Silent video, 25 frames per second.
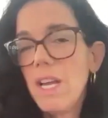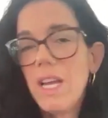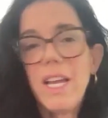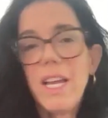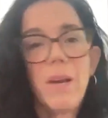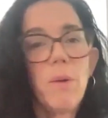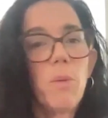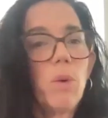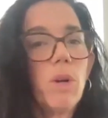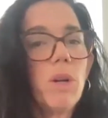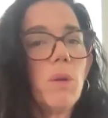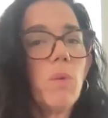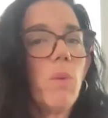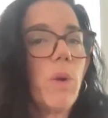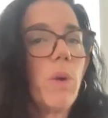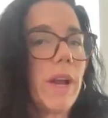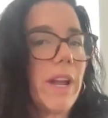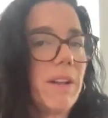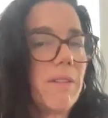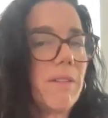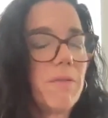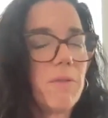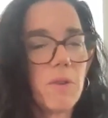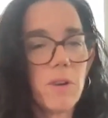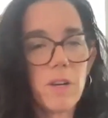He wouldn't
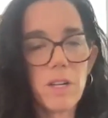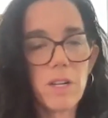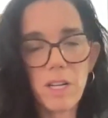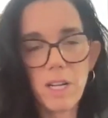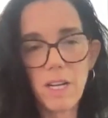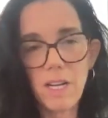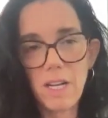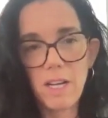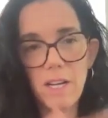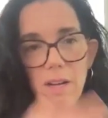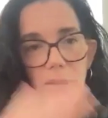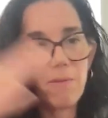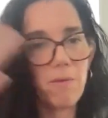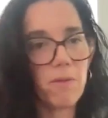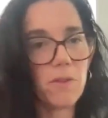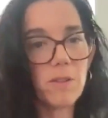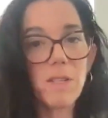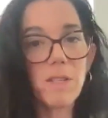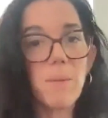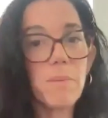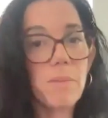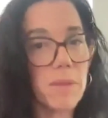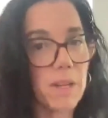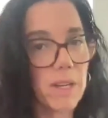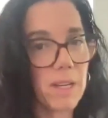wait for
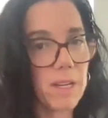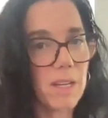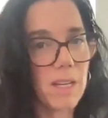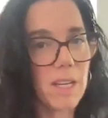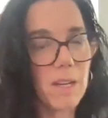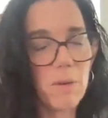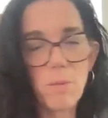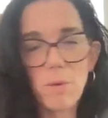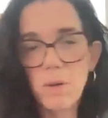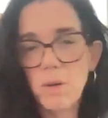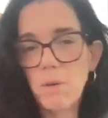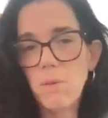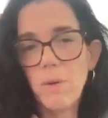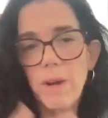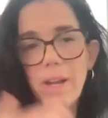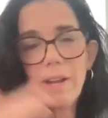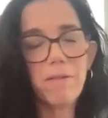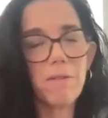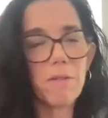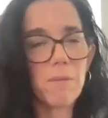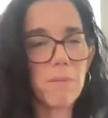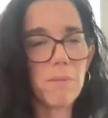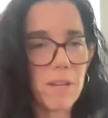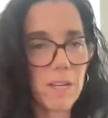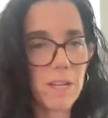something. He wouldn't
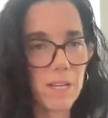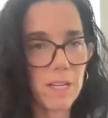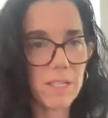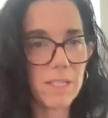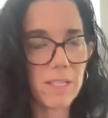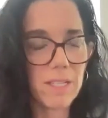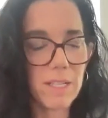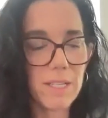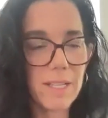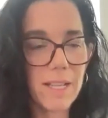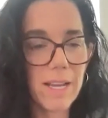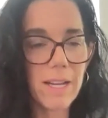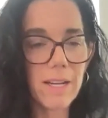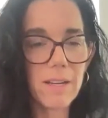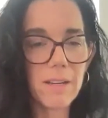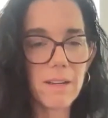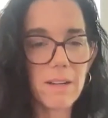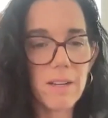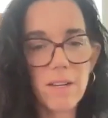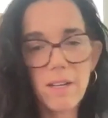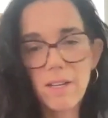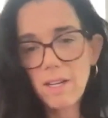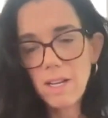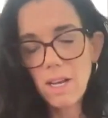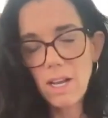wait for meetings. He's like,
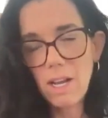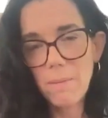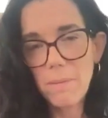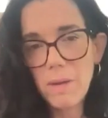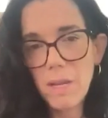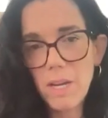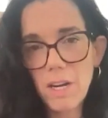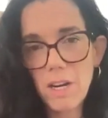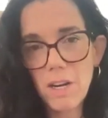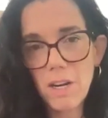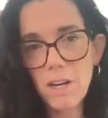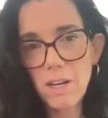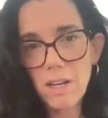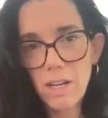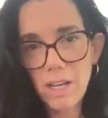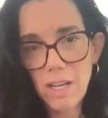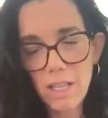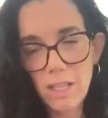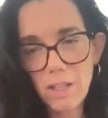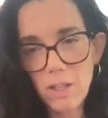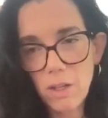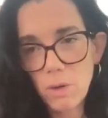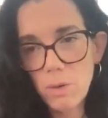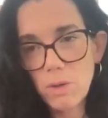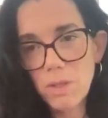I'm here
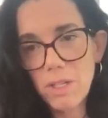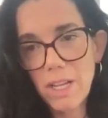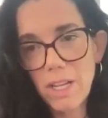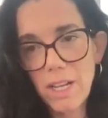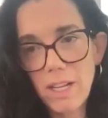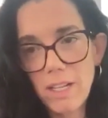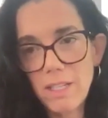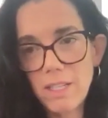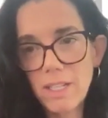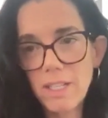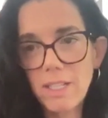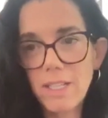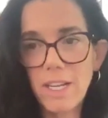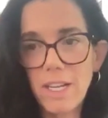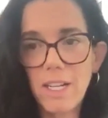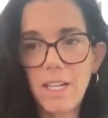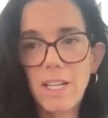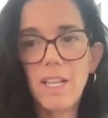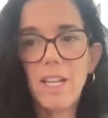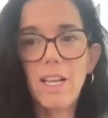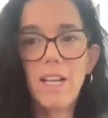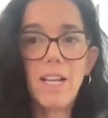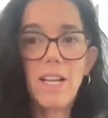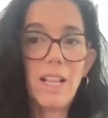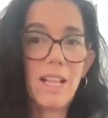and those dates. And
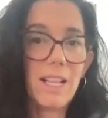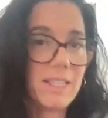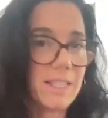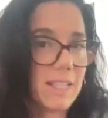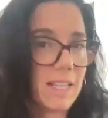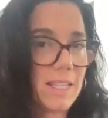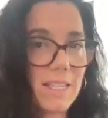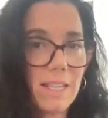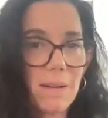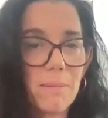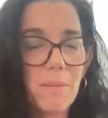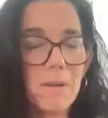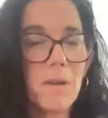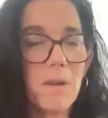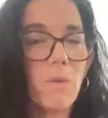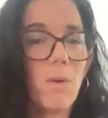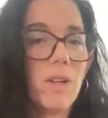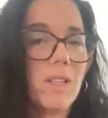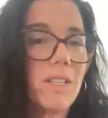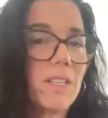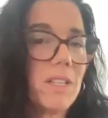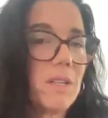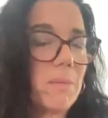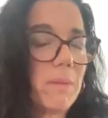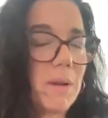then let's say somebody
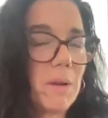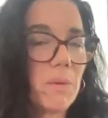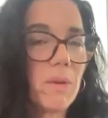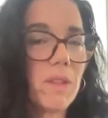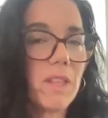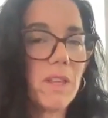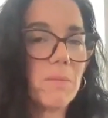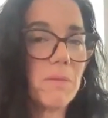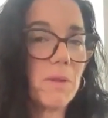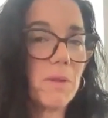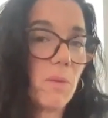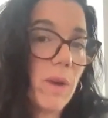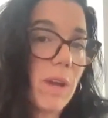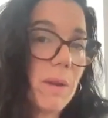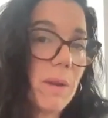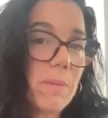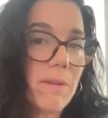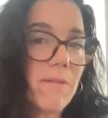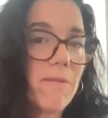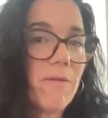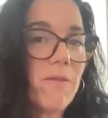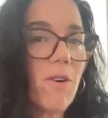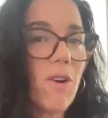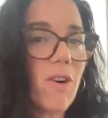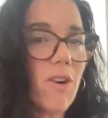wanted to meet with him the week
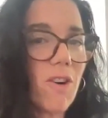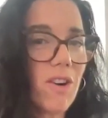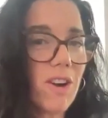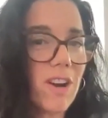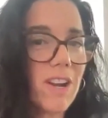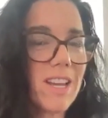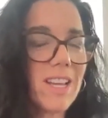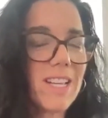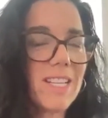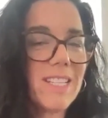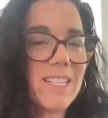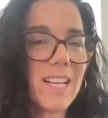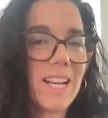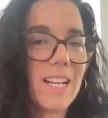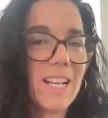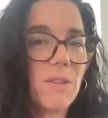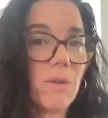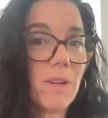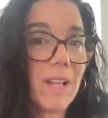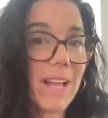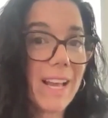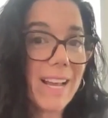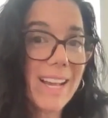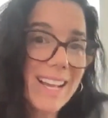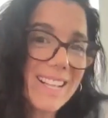before. He said,
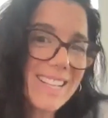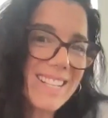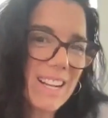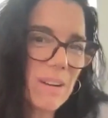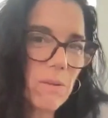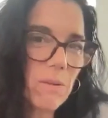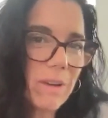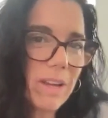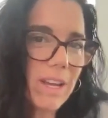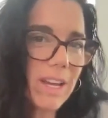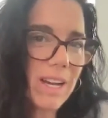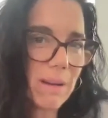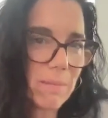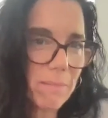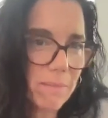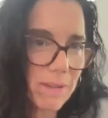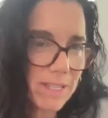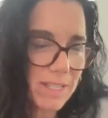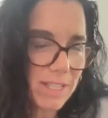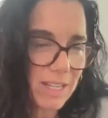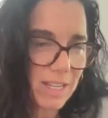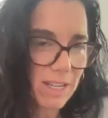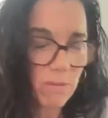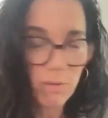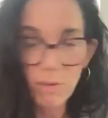well, I can't that week. I'm
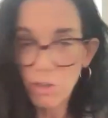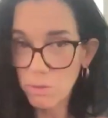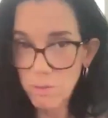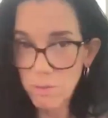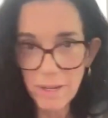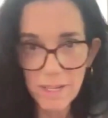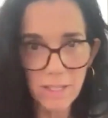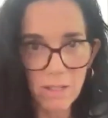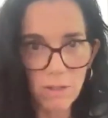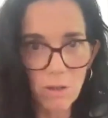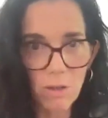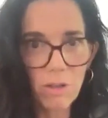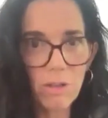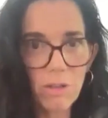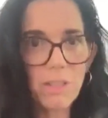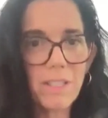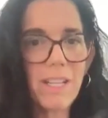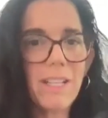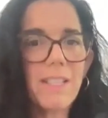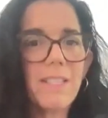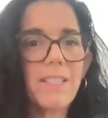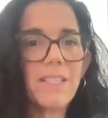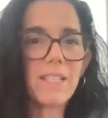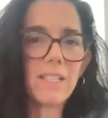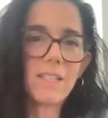busy, which makes total
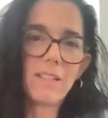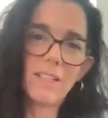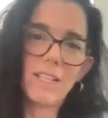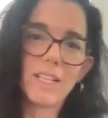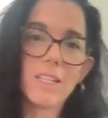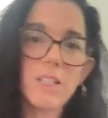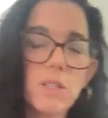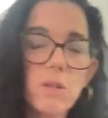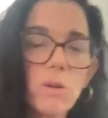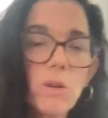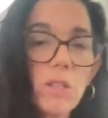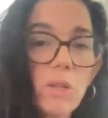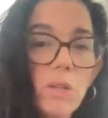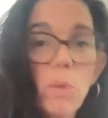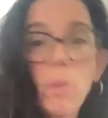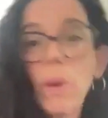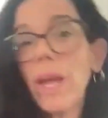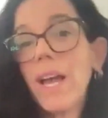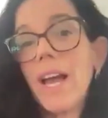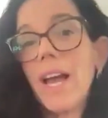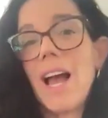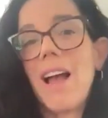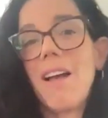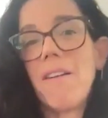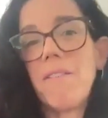sense. Let's do it the
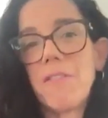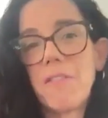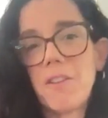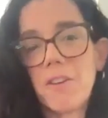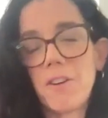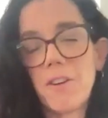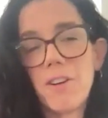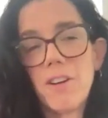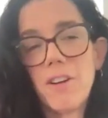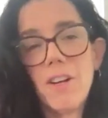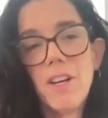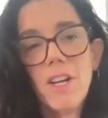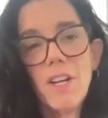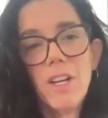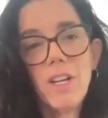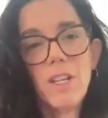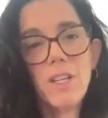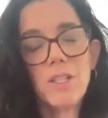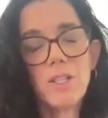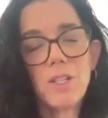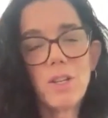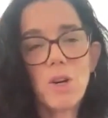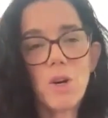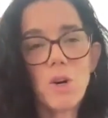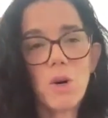week after.
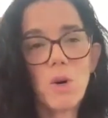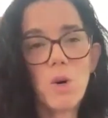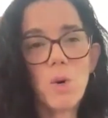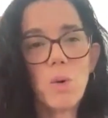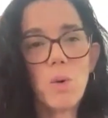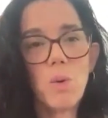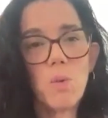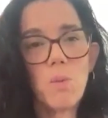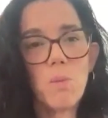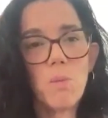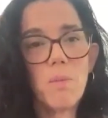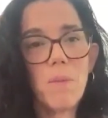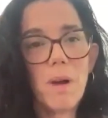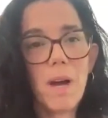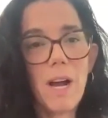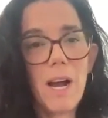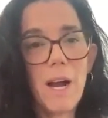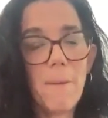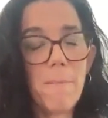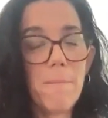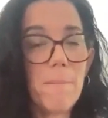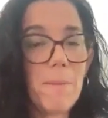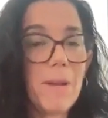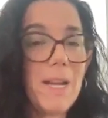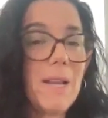So
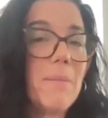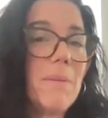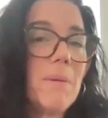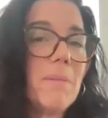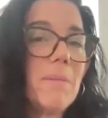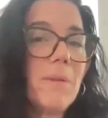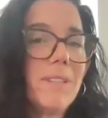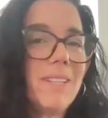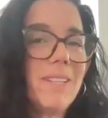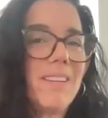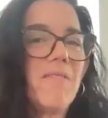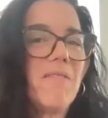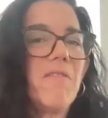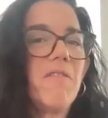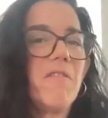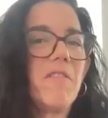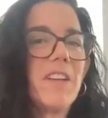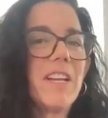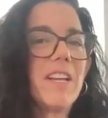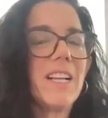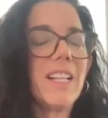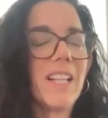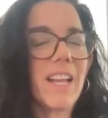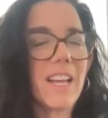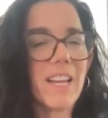many people didn't
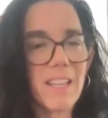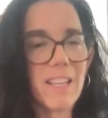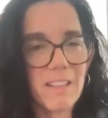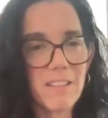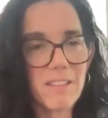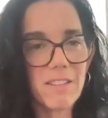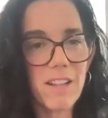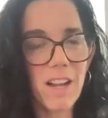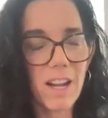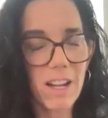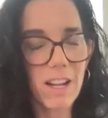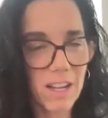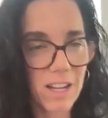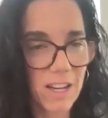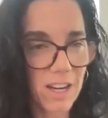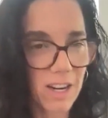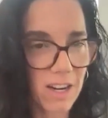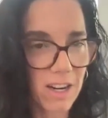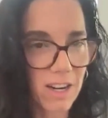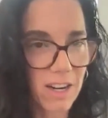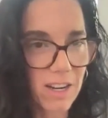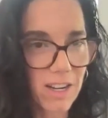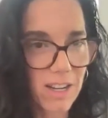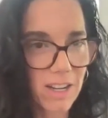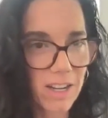feel like he's not
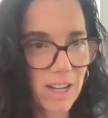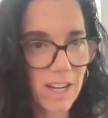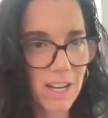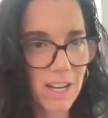here.